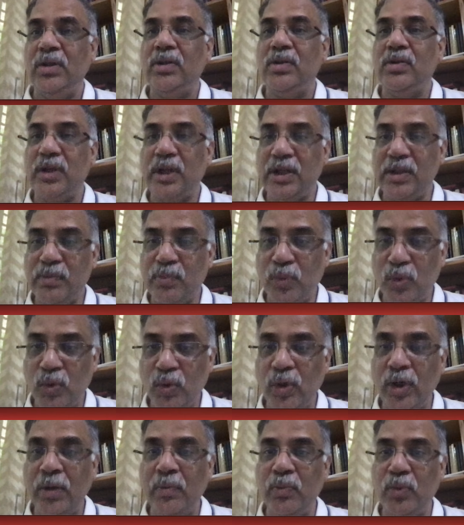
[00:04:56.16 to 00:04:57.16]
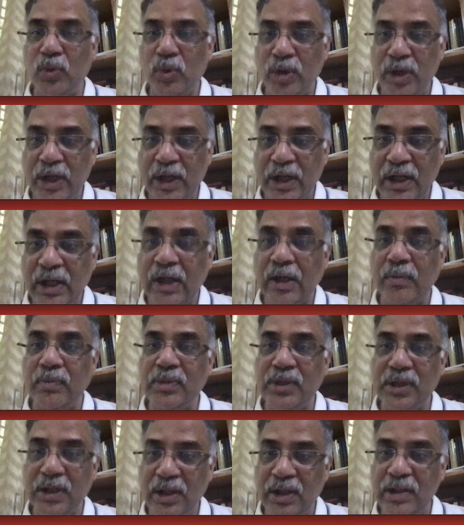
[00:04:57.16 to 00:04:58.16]
So as more and more data
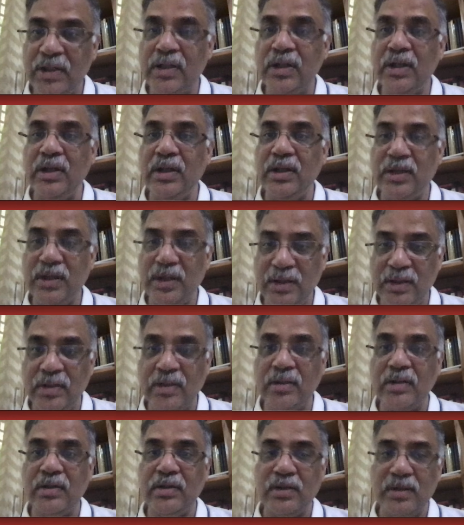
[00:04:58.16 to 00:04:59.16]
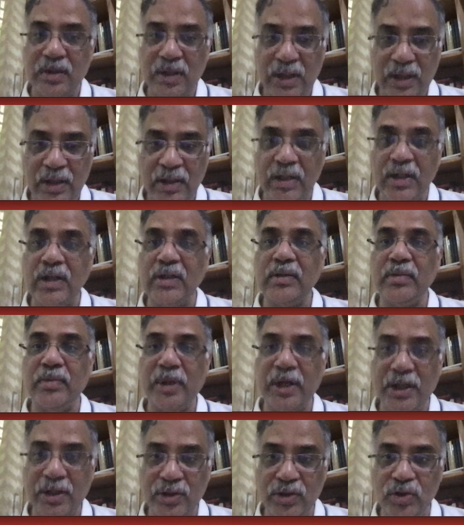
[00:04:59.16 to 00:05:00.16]
comes in, its it does a
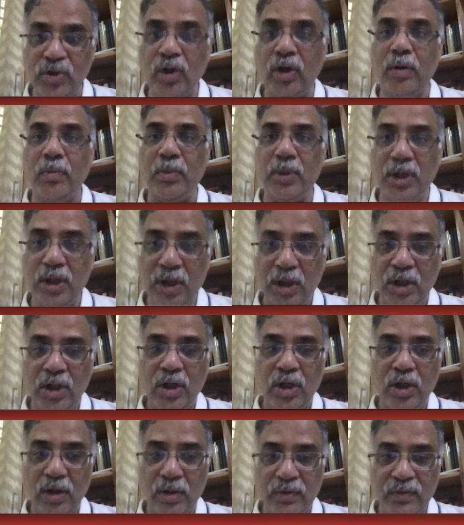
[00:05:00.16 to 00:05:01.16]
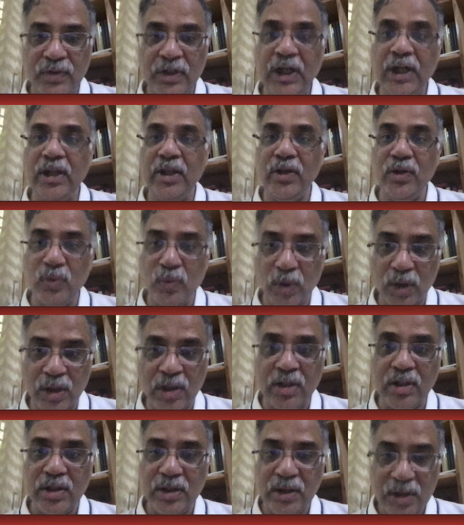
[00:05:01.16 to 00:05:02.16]
better job of telling you what
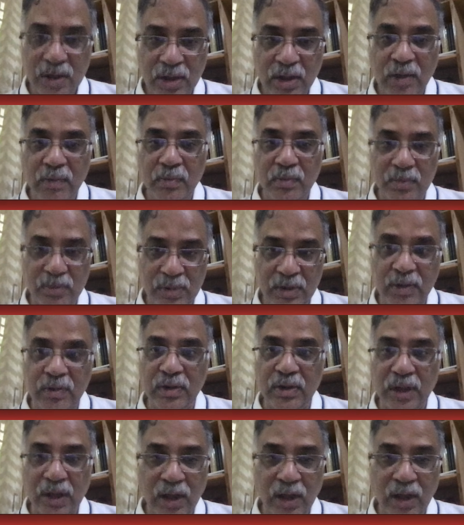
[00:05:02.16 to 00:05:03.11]
the